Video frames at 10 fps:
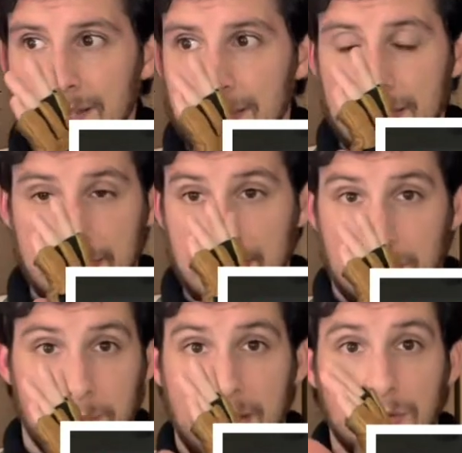it
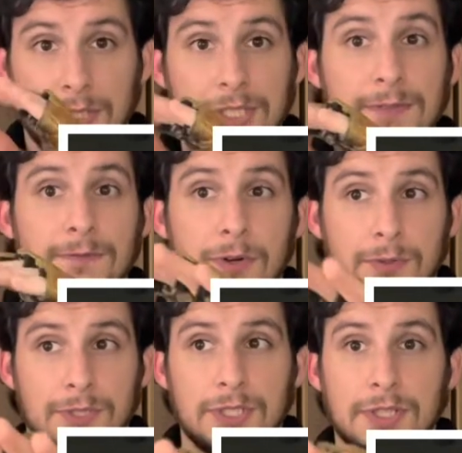somehow
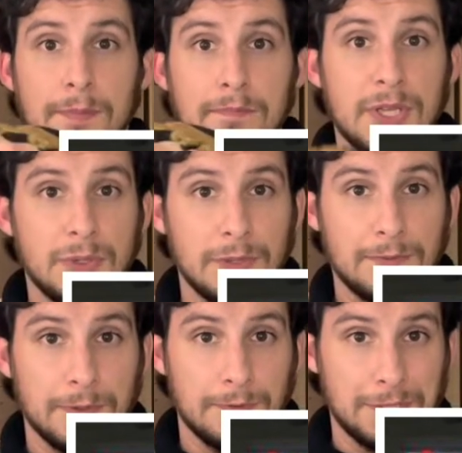defaults to the middle of your
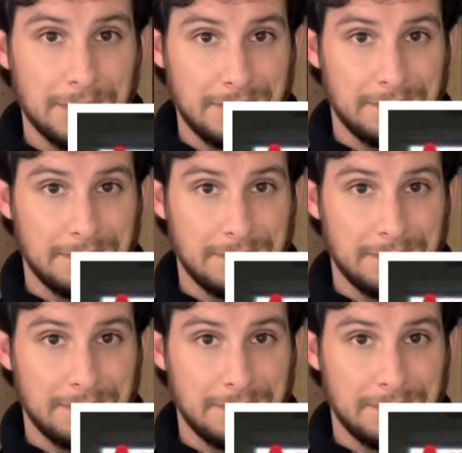vision.